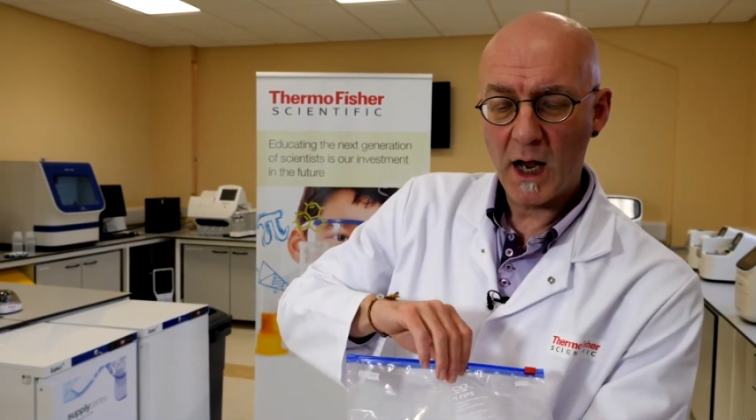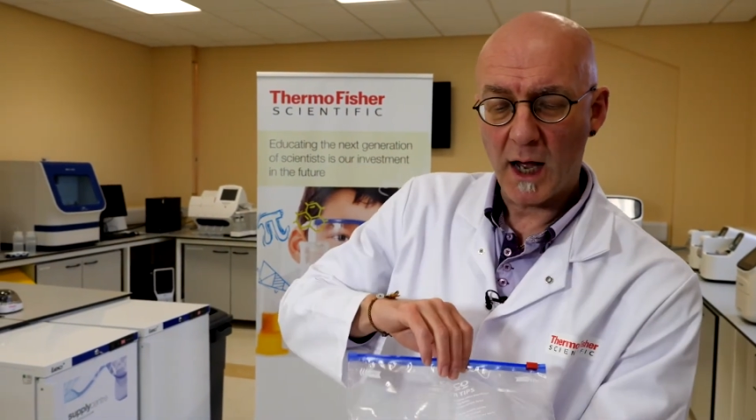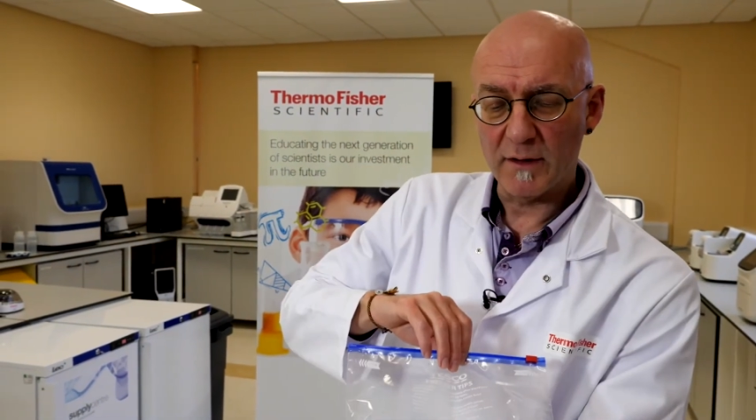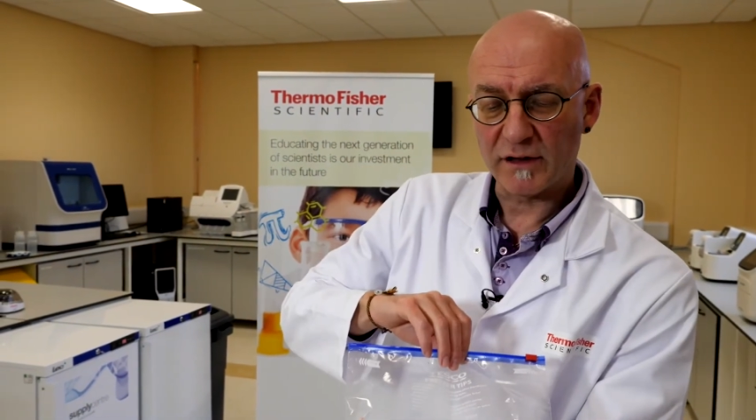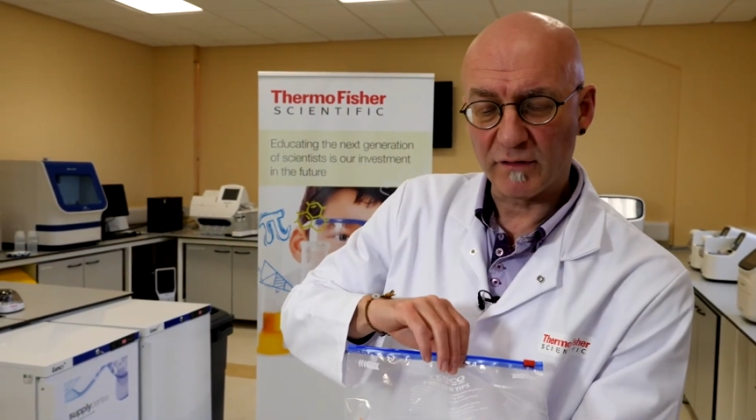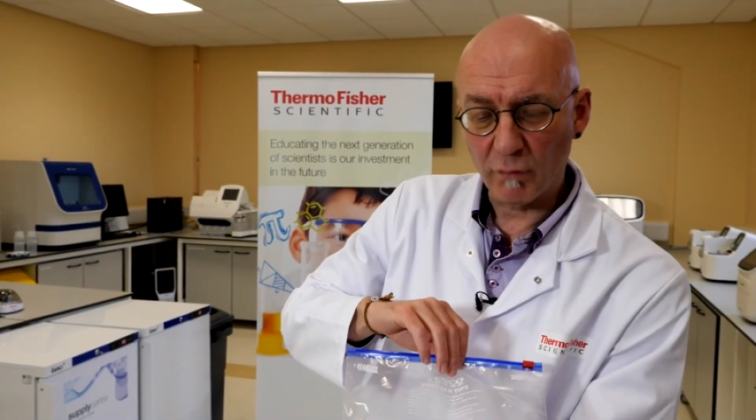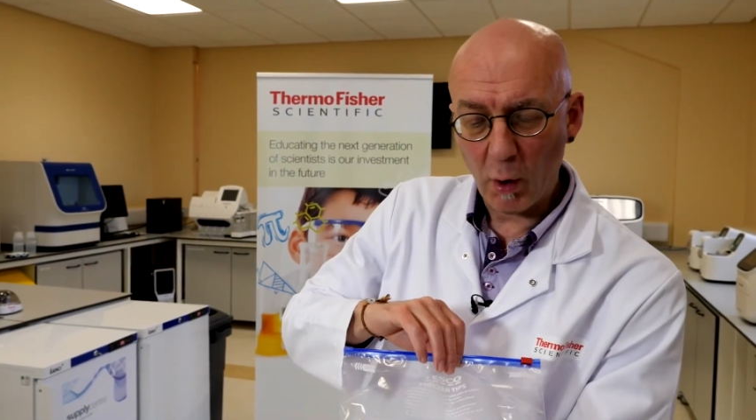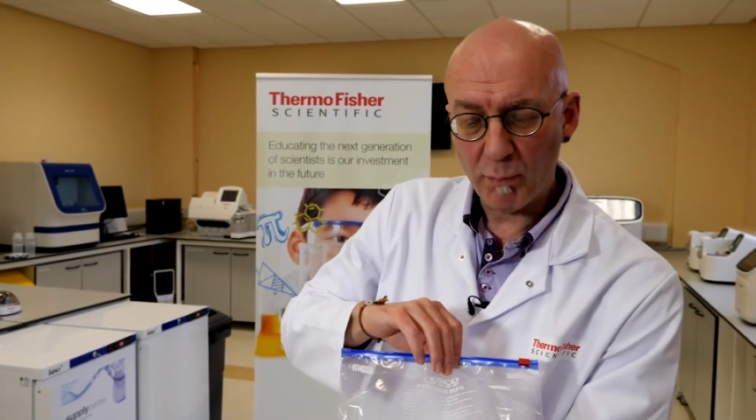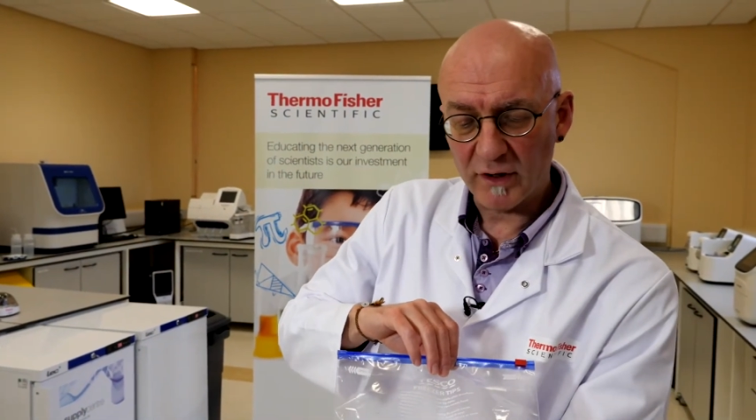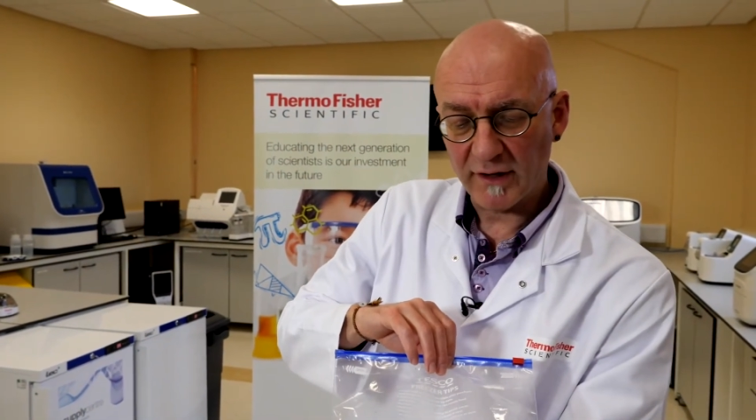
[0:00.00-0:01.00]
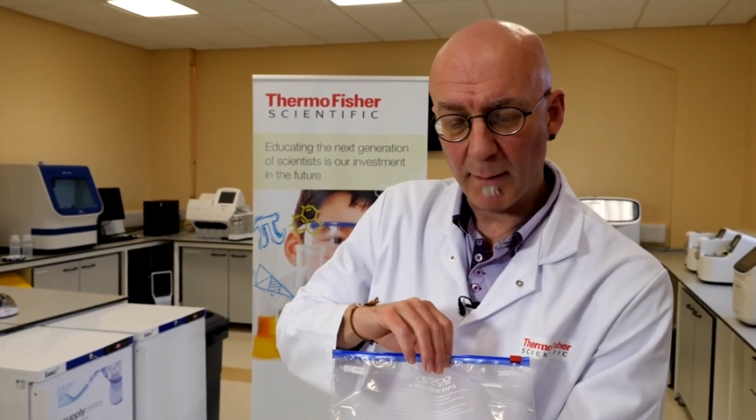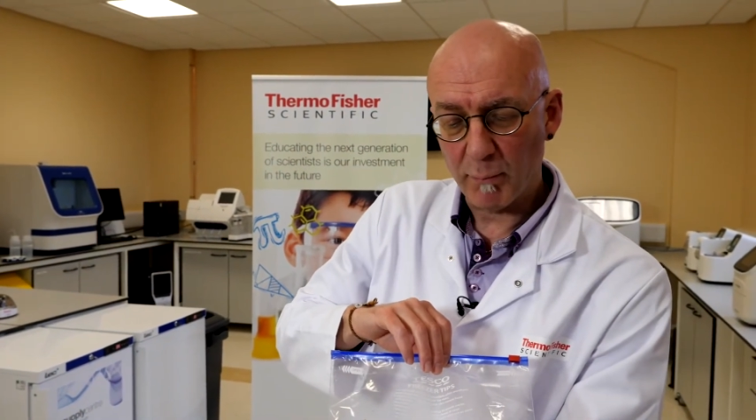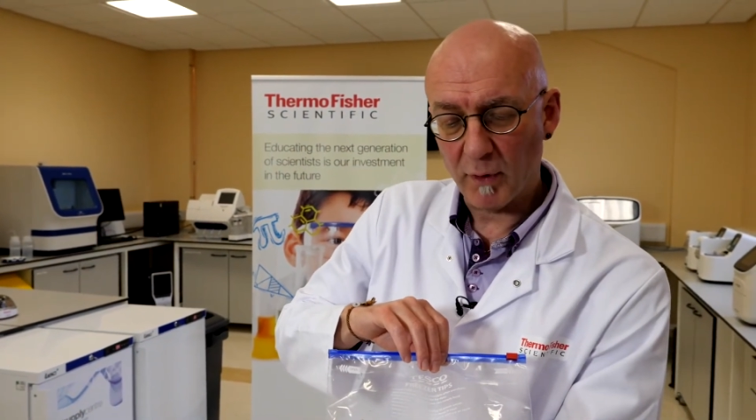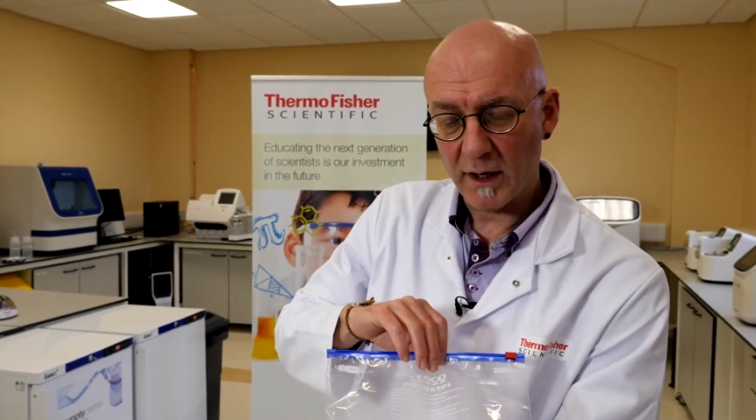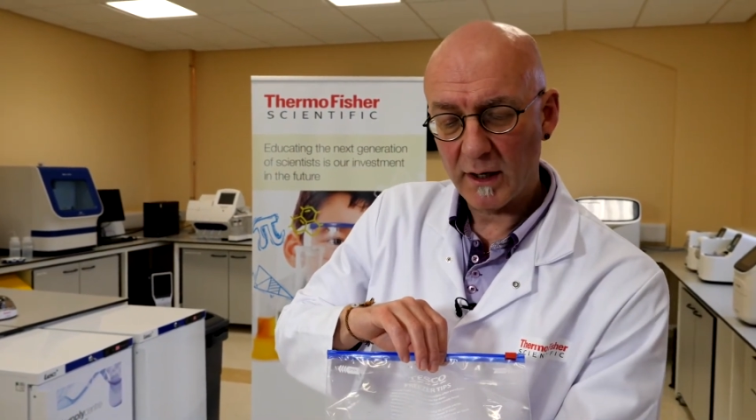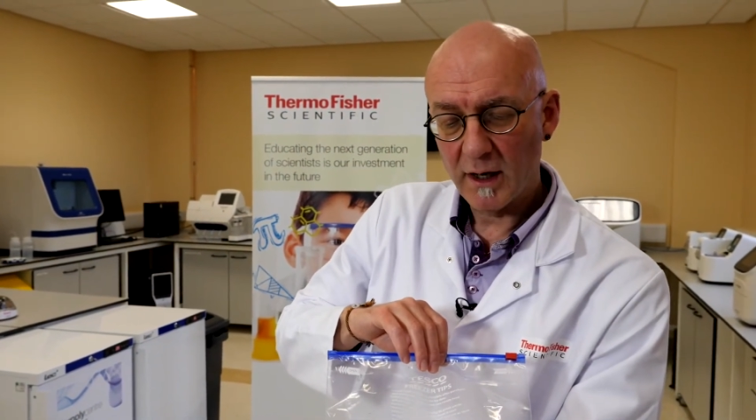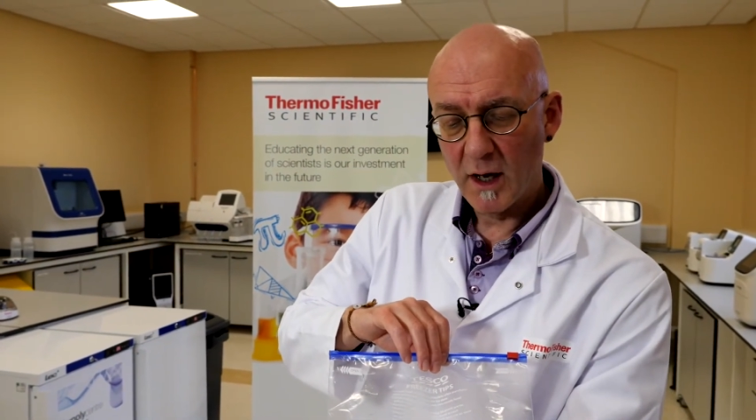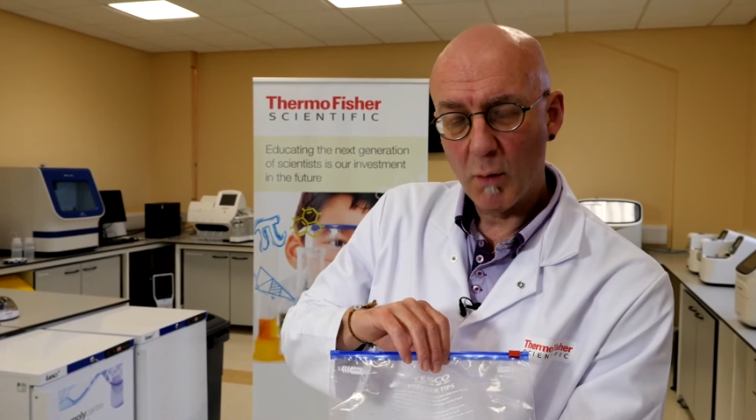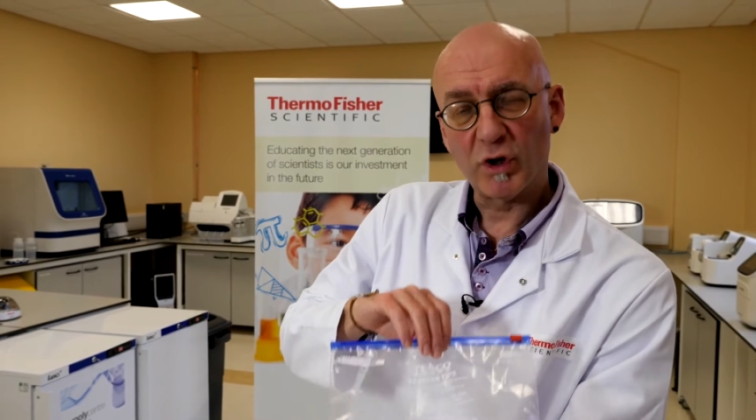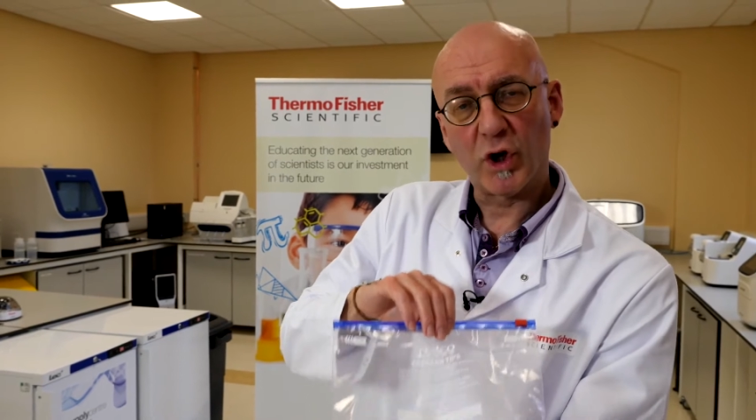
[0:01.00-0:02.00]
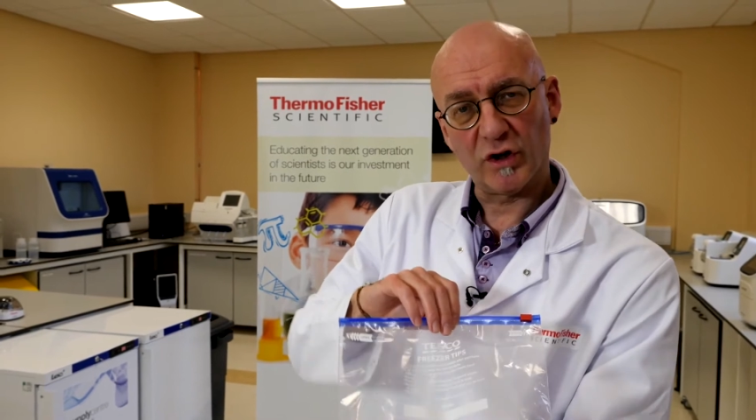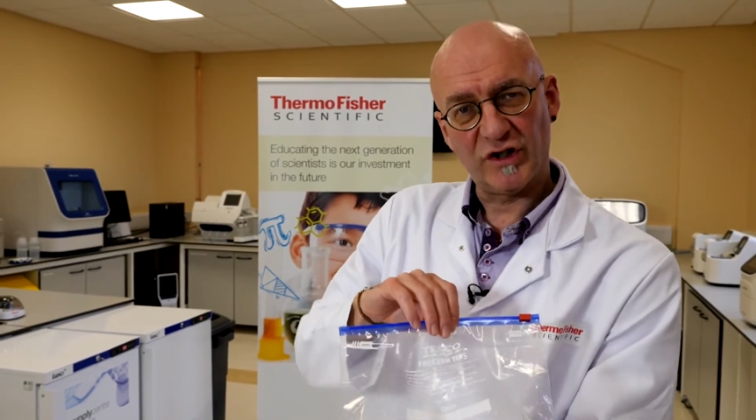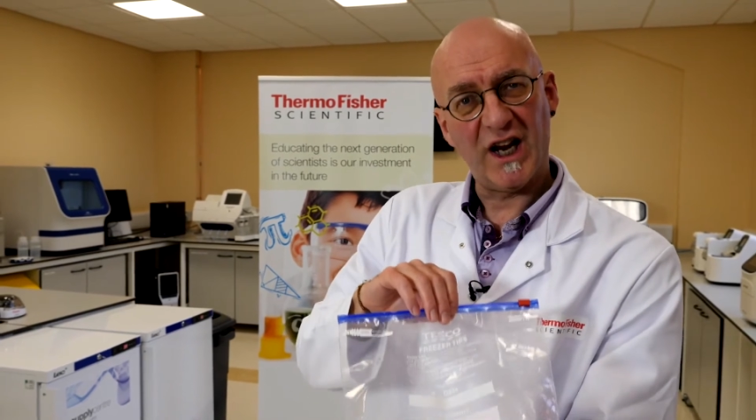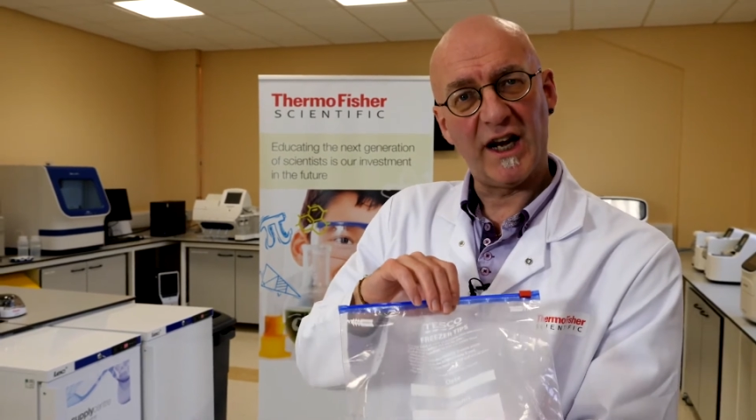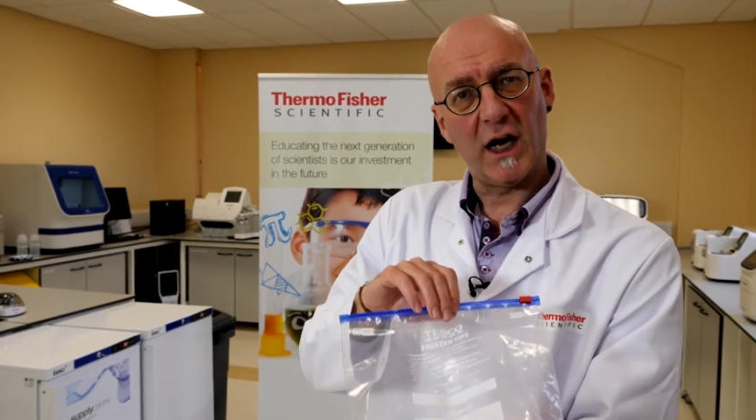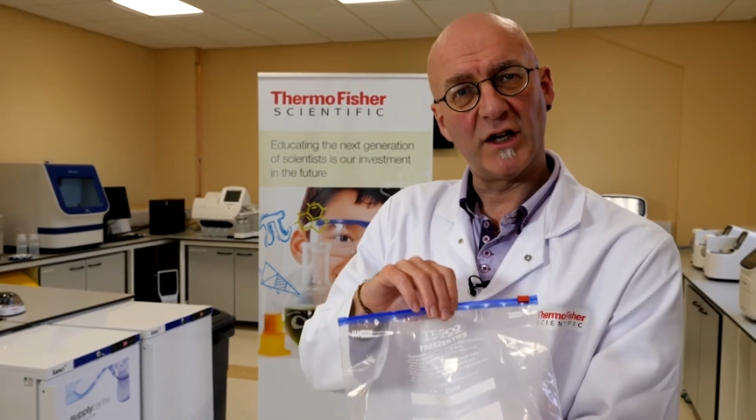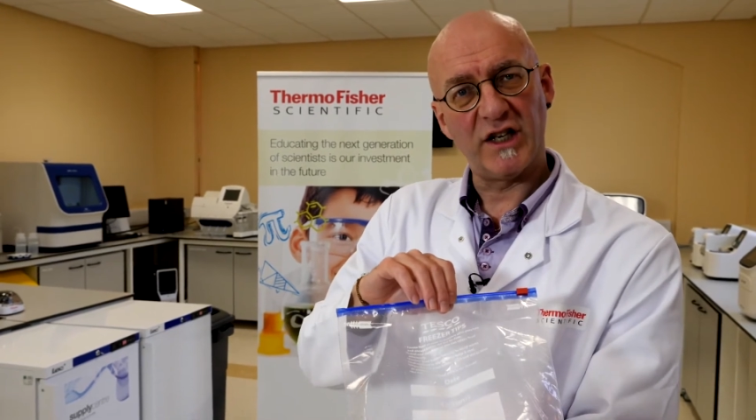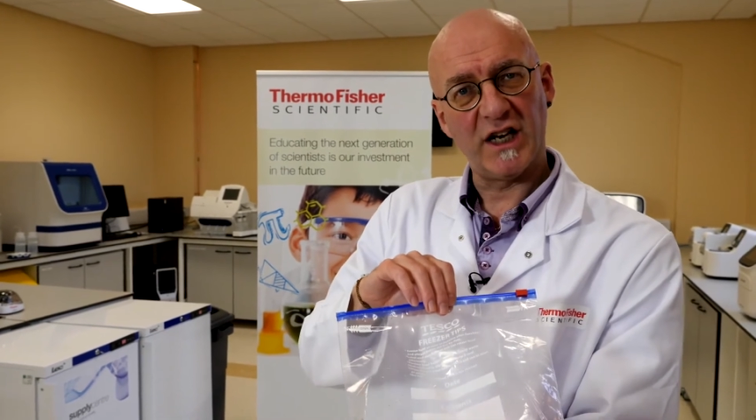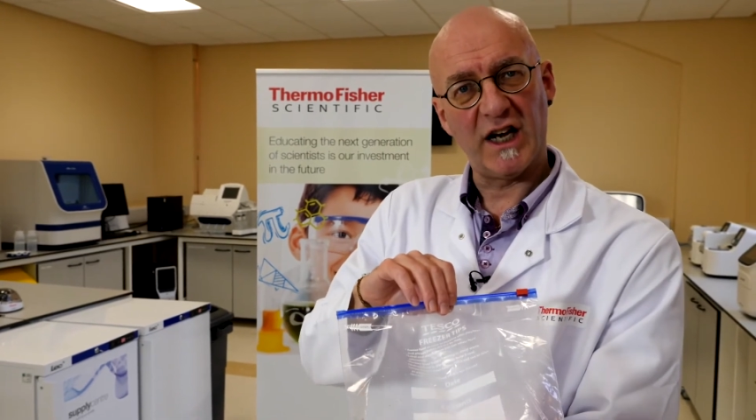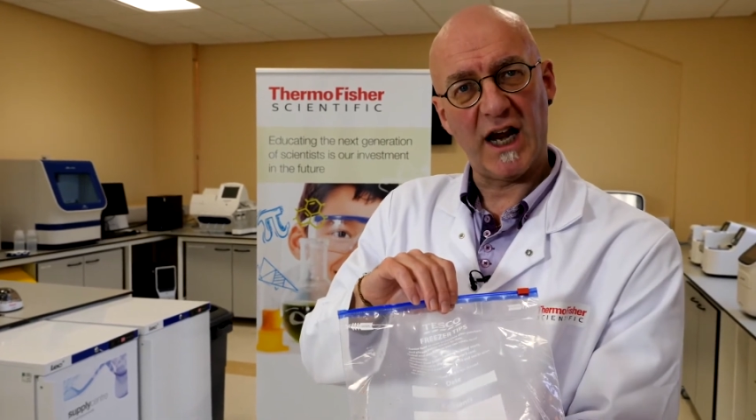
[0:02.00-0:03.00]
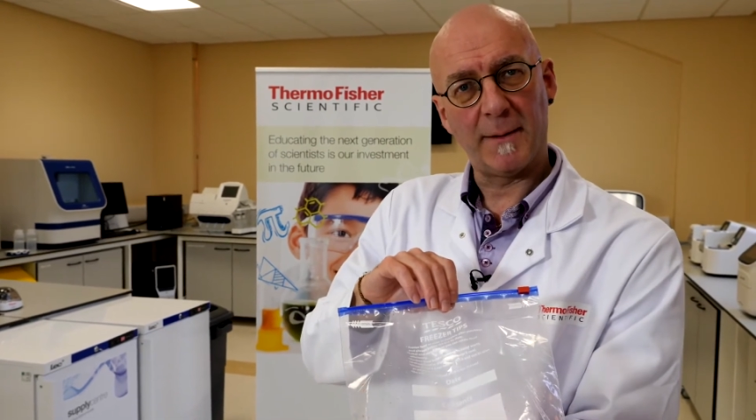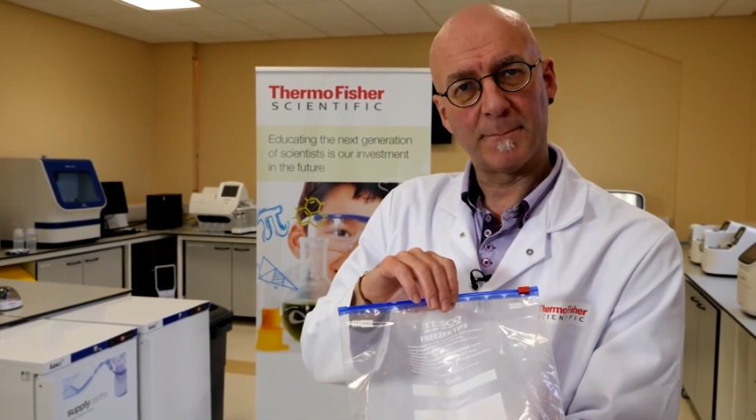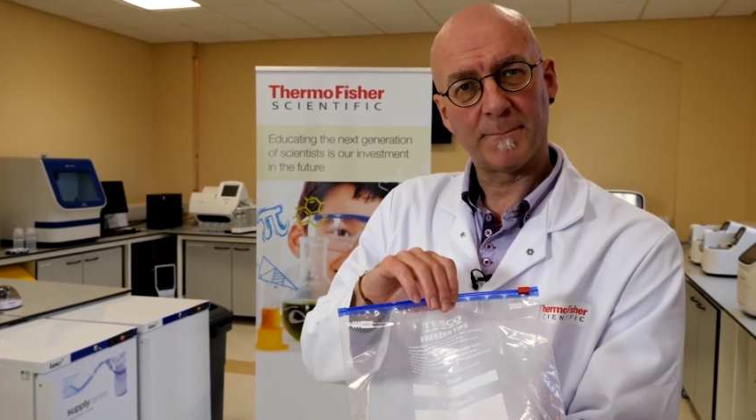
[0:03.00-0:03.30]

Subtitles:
and the strawberry debris will contain our DNA.